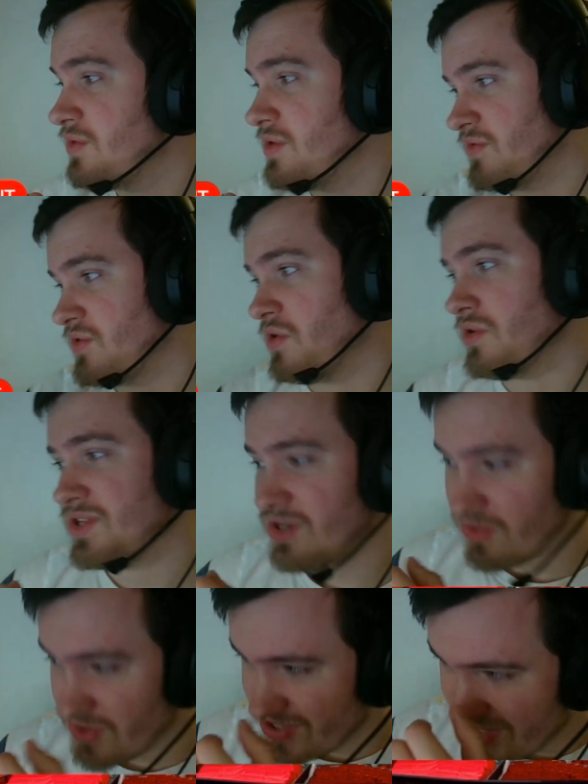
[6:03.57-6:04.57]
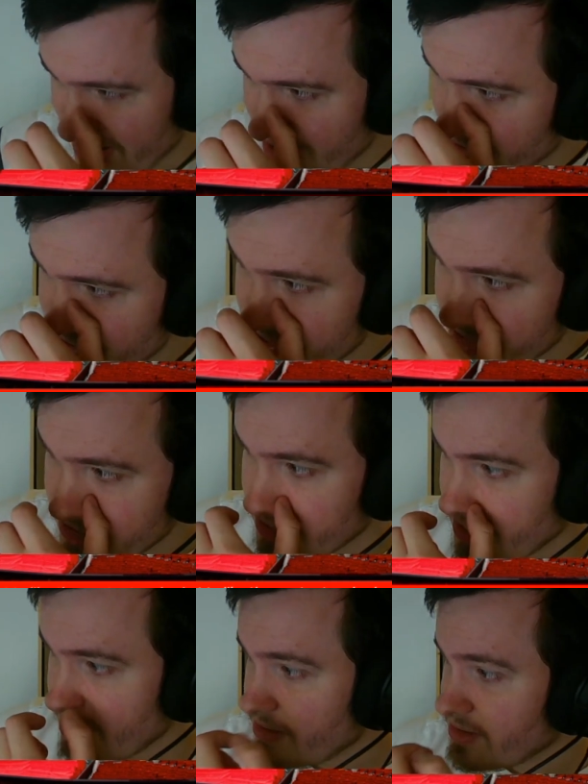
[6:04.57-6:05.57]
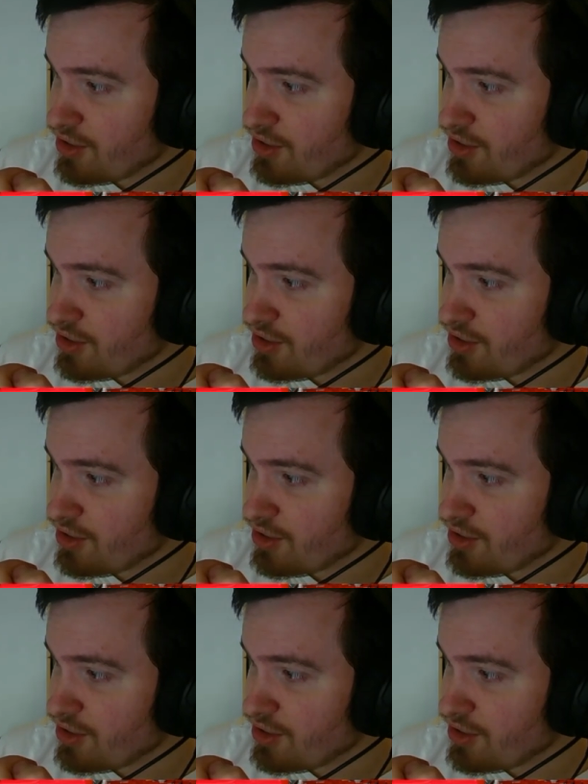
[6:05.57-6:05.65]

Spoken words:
You've got Christian Eriksen in there,